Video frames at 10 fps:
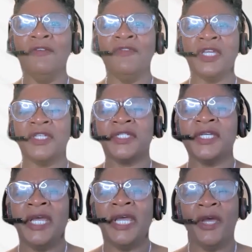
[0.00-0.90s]
of this
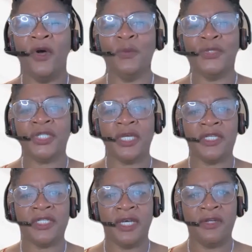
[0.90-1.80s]
helps
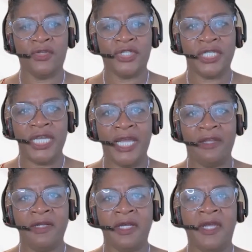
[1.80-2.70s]
us
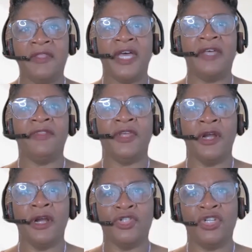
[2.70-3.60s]
understand that there
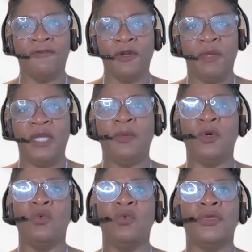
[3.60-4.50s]
are different
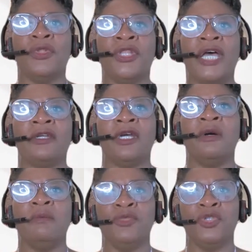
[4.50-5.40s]
people that
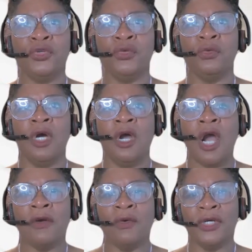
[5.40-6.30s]
come to
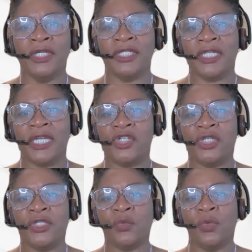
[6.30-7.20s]
our
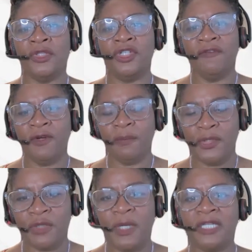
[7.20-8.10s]
organizations with different
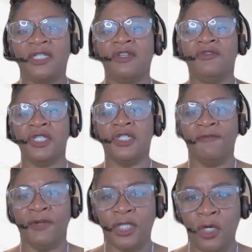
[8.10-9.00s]
perspectives,
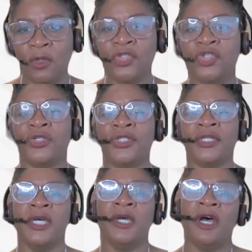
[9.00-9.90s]
different cultures,
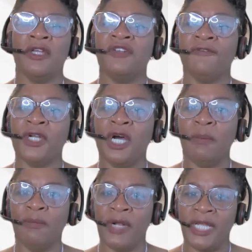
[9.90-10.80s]
different
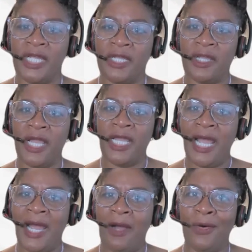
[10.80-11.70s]
upbringing, and
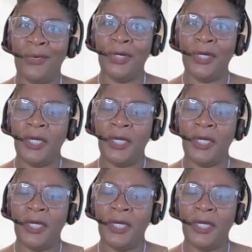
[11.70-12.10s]
how